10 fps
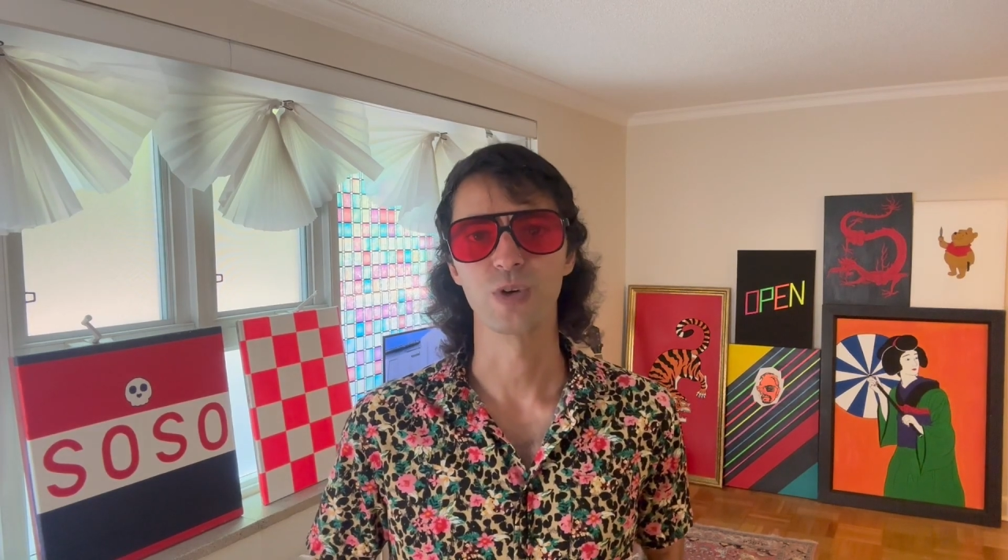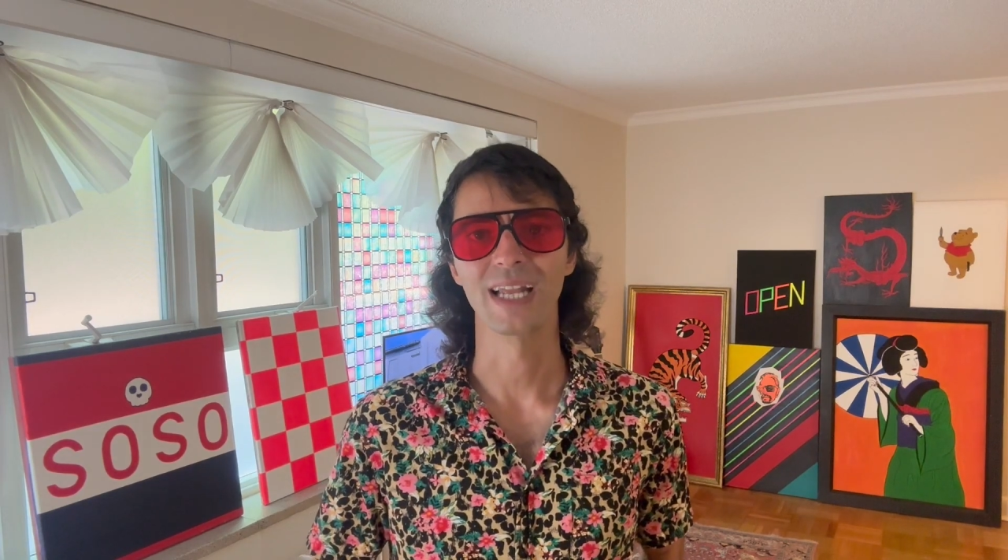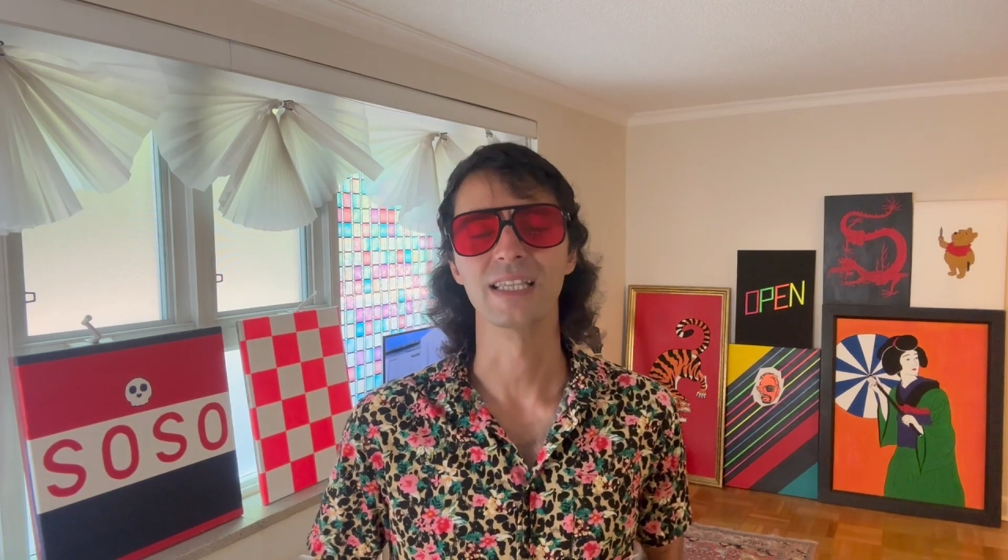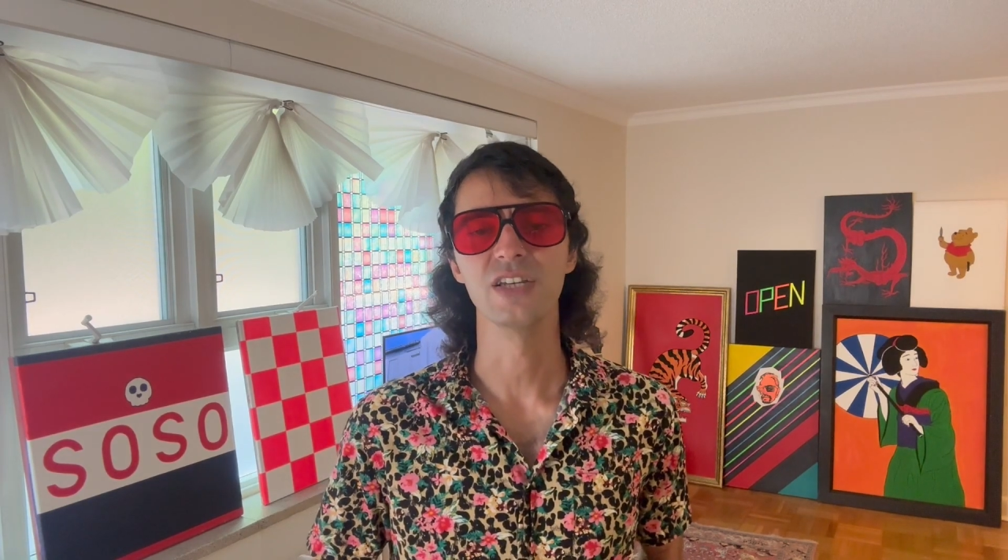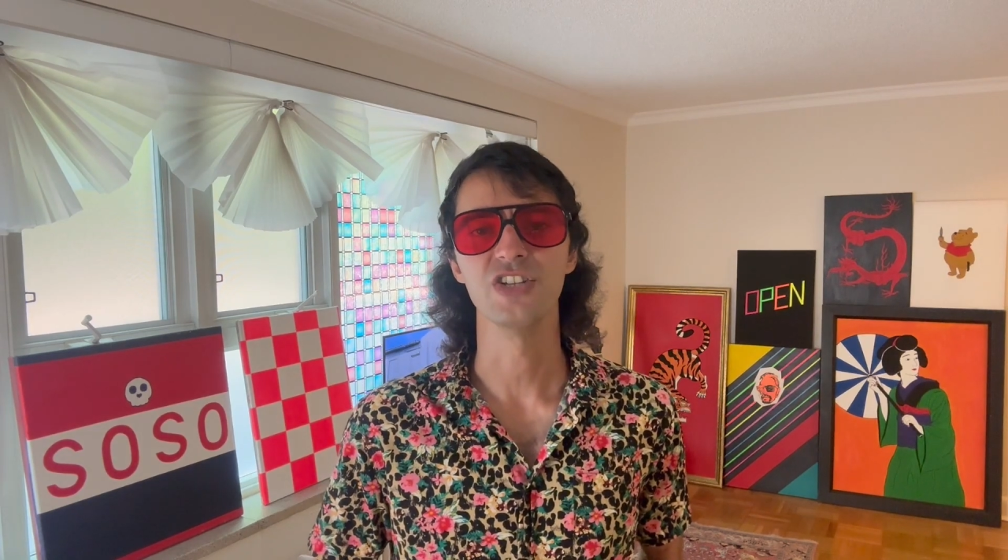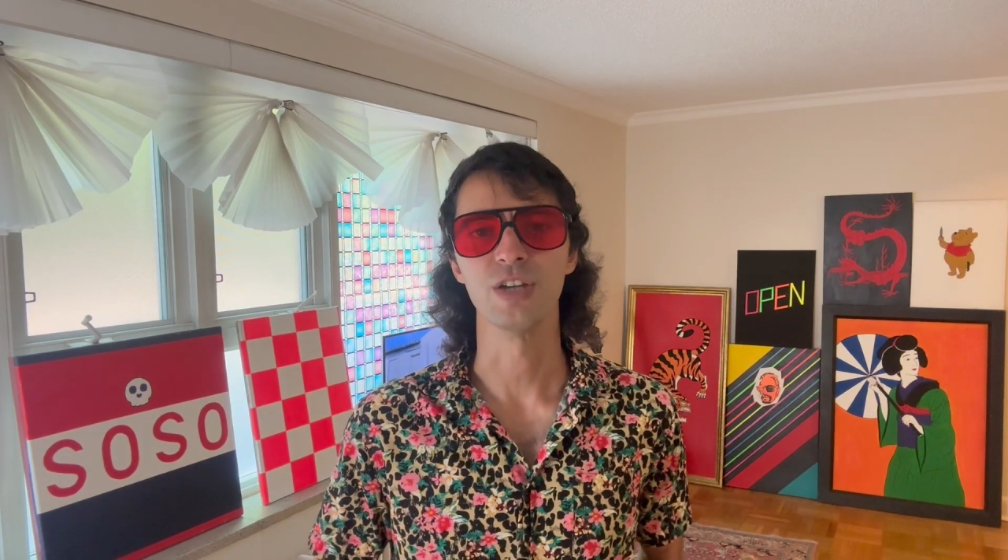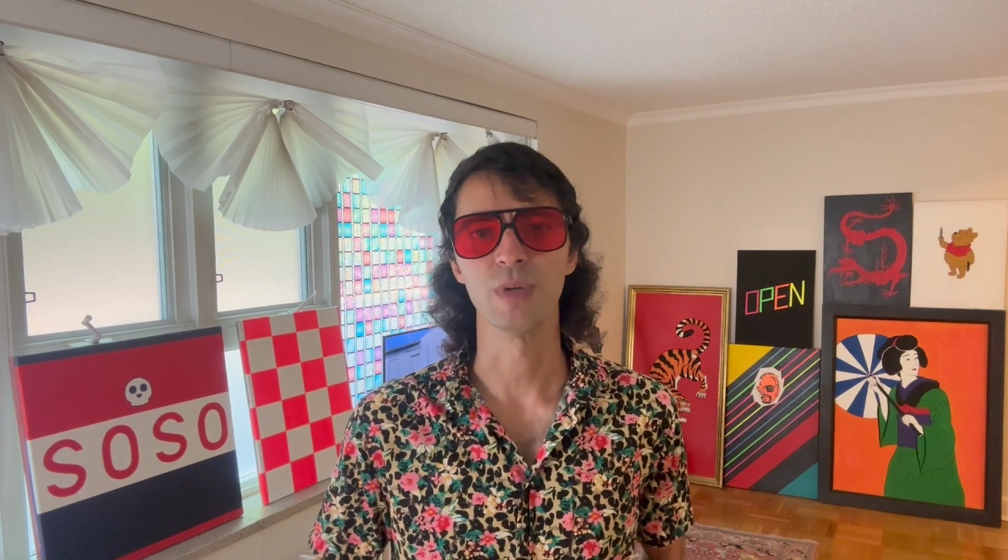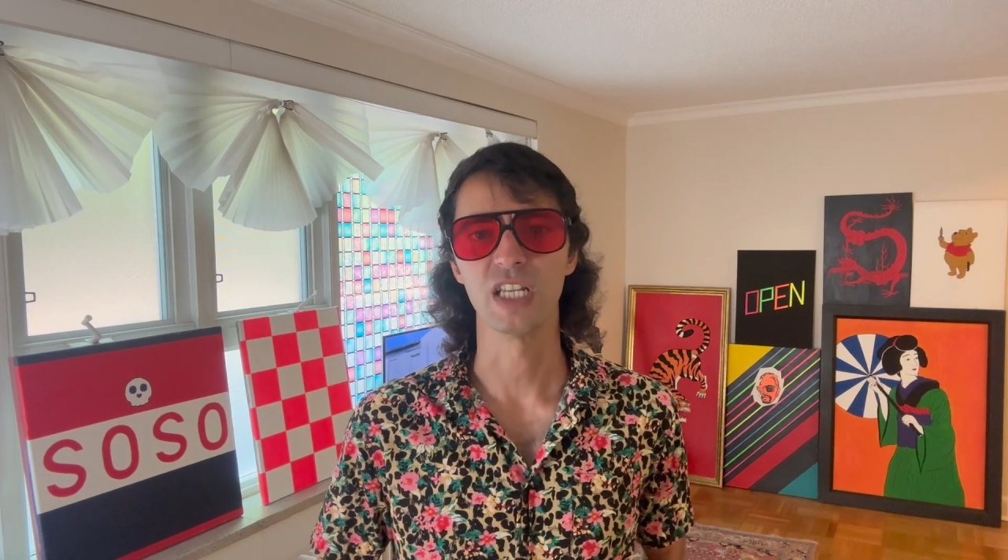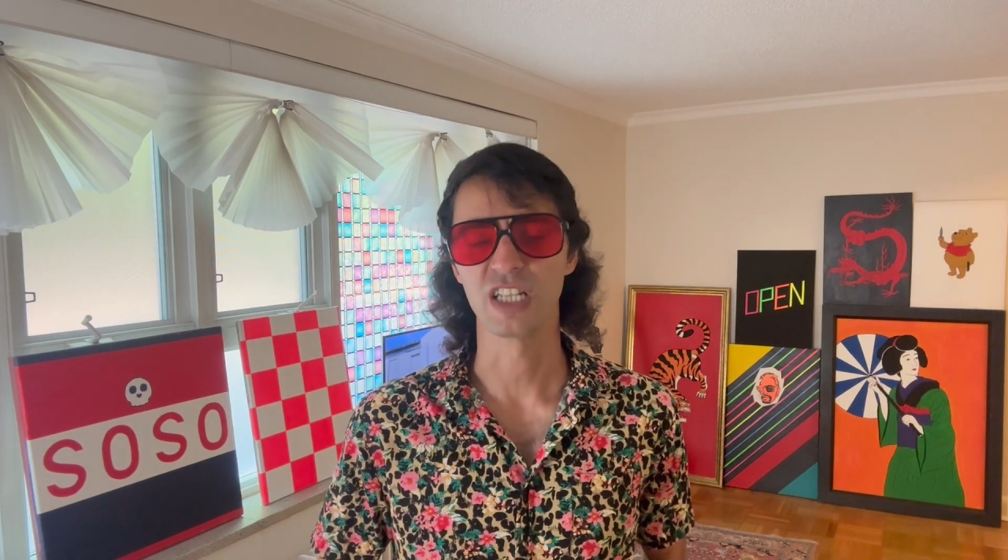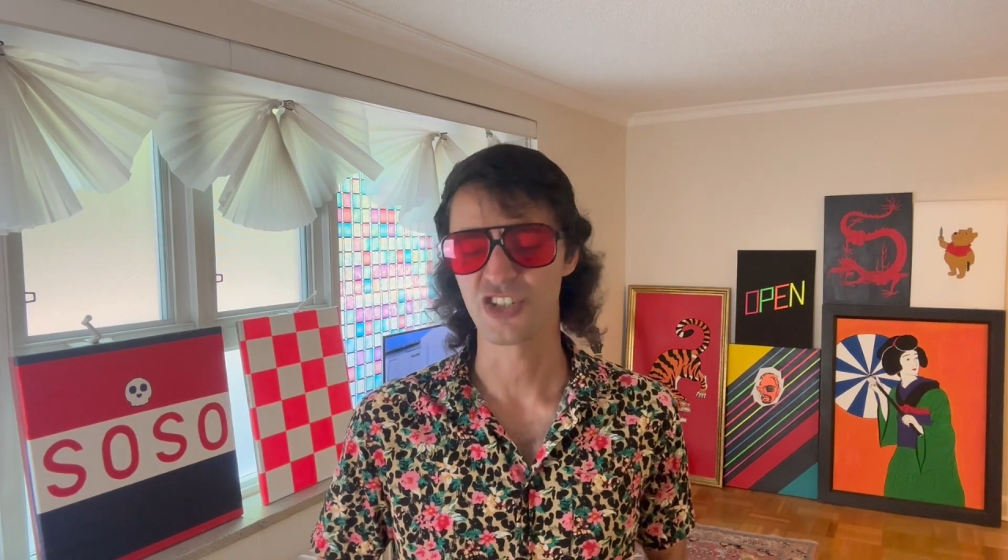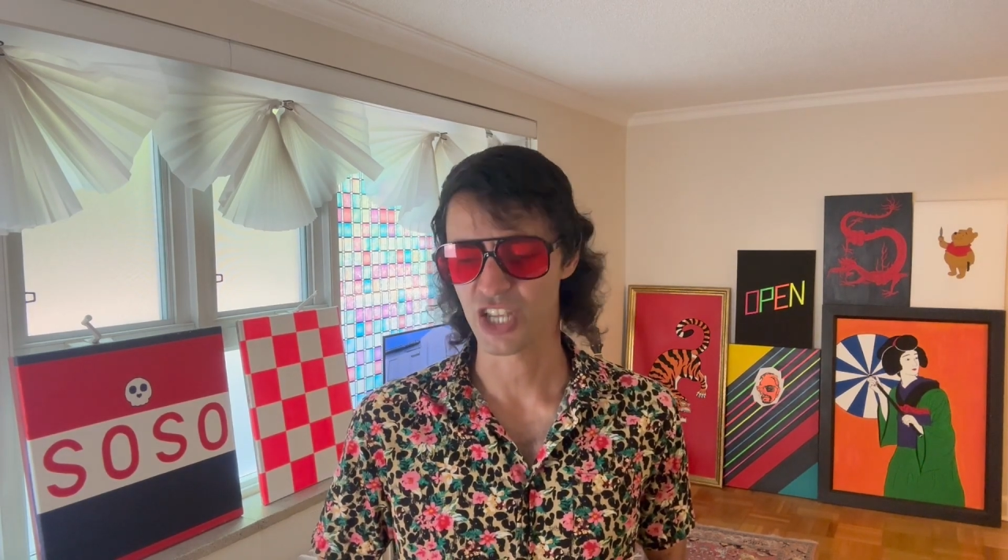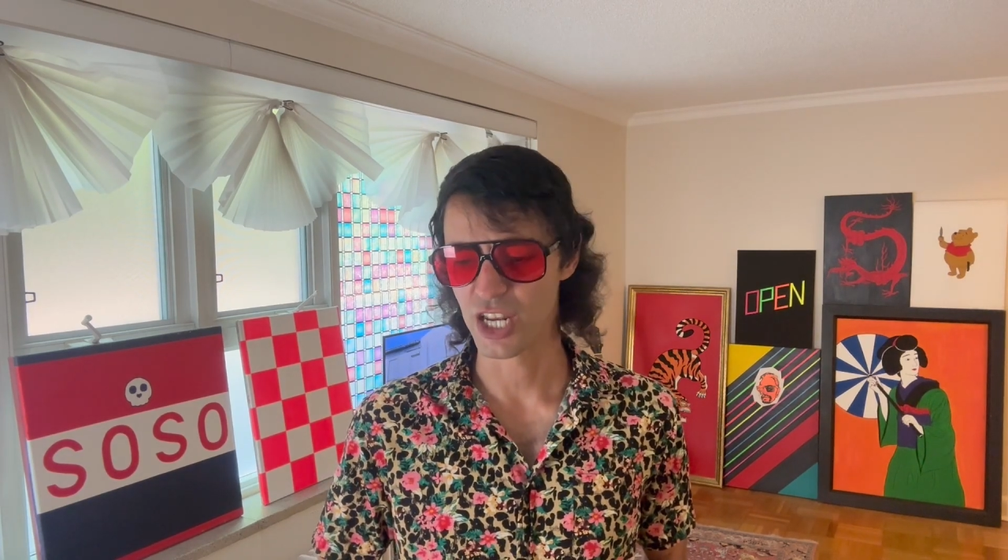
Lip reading: would at least immediately say,